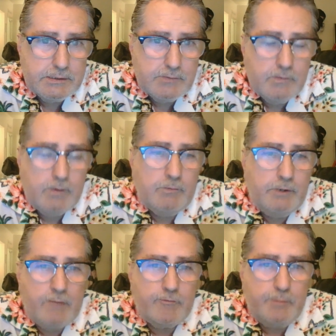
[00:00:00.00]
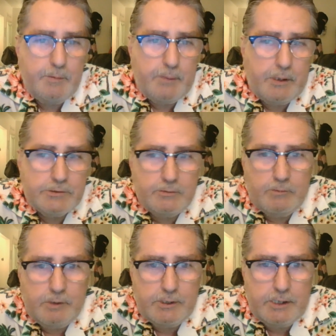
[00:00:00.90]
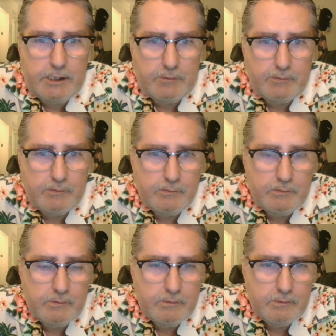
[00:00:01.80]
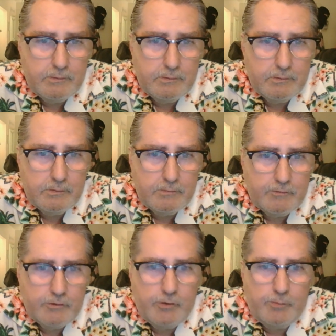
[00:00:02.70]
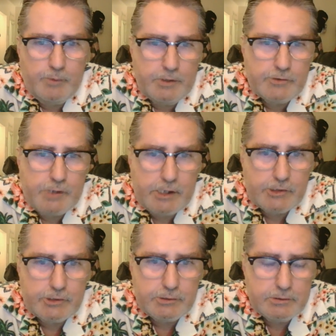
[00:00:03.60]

one would have to be positive and one negative for there to be attraction.